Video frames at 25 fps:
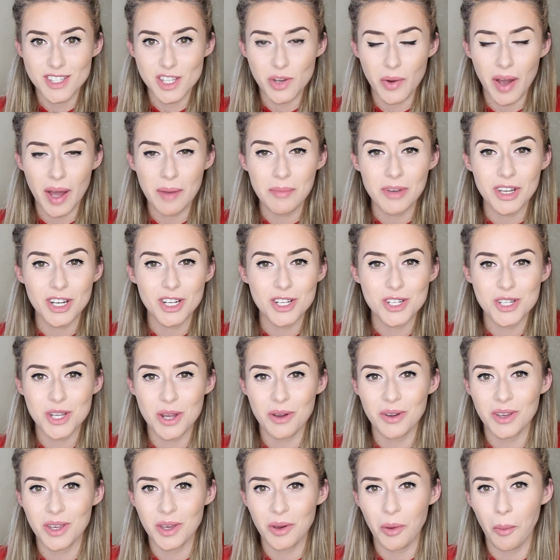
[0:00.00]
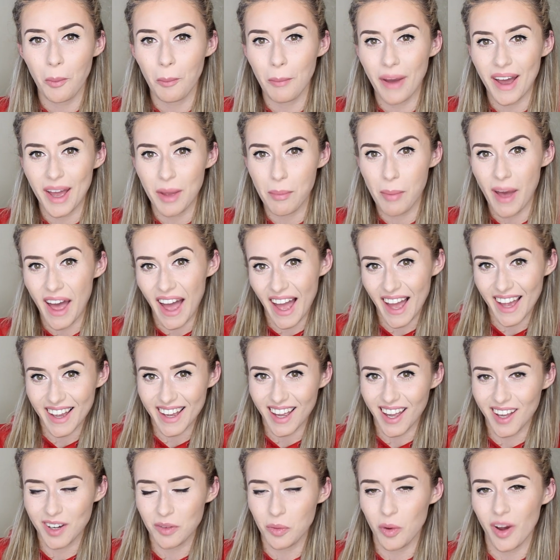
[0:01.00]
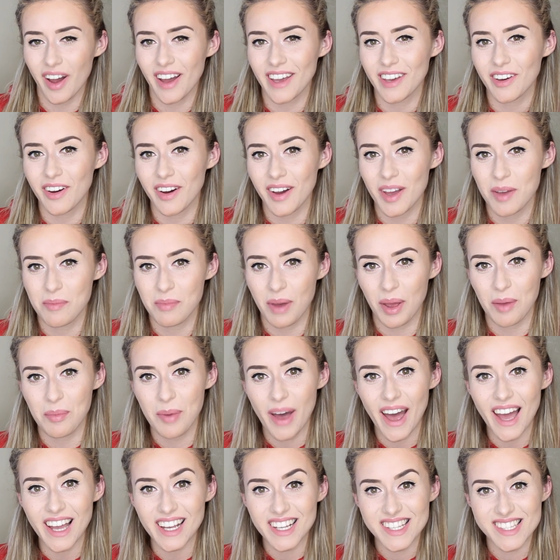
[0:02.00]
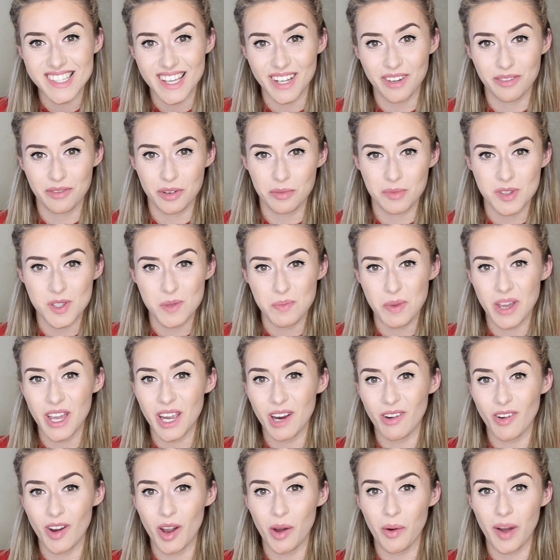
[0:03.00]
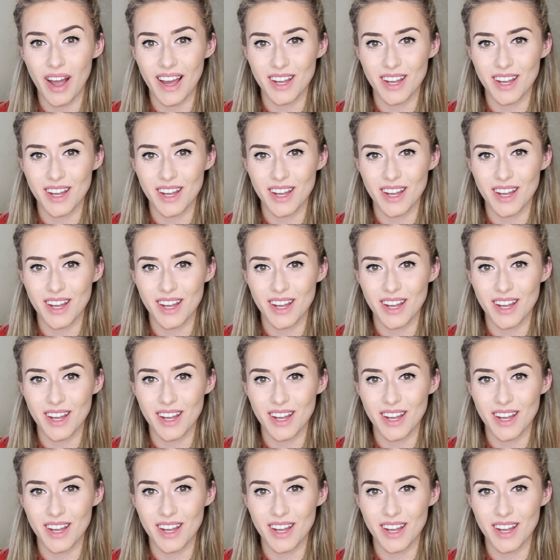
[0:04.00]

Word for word: So I'm going to show you my pack and what I got in my pack sent from Sphero